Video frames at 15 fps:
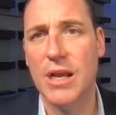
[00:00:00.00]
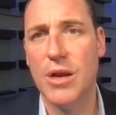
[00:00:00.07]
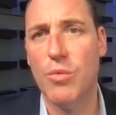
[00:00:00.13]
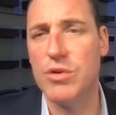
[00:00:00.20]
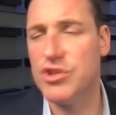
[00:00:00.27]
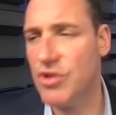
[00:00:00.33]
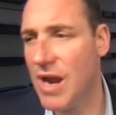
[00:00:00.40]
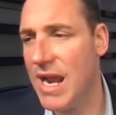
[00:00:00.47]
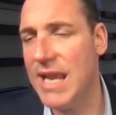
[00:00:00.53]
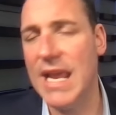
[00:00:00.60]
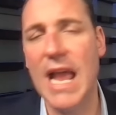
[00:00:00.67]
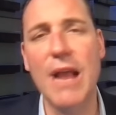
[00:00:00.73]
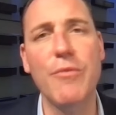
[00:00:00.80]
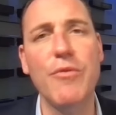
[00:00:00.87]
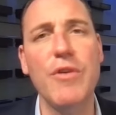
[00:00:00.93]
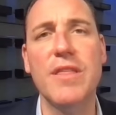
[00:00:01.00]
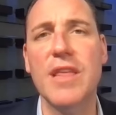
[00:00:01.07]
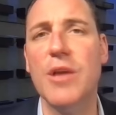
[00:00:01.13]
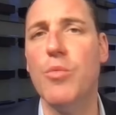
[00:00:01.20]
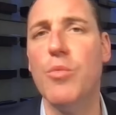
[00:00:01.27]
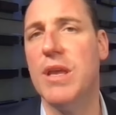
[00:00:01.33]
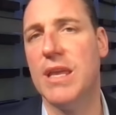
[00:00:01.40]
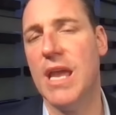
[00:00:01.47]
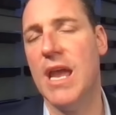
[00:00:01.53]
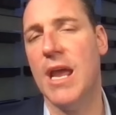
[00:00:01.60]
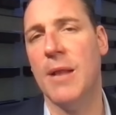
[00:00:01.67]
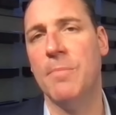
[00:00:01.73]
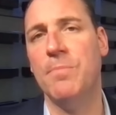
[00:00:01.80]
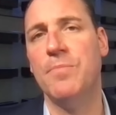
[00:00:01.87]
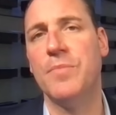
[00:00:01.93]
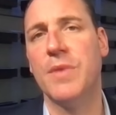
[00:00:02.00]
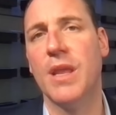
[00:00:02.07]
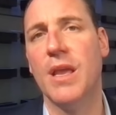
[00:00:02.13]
We're trying everything we can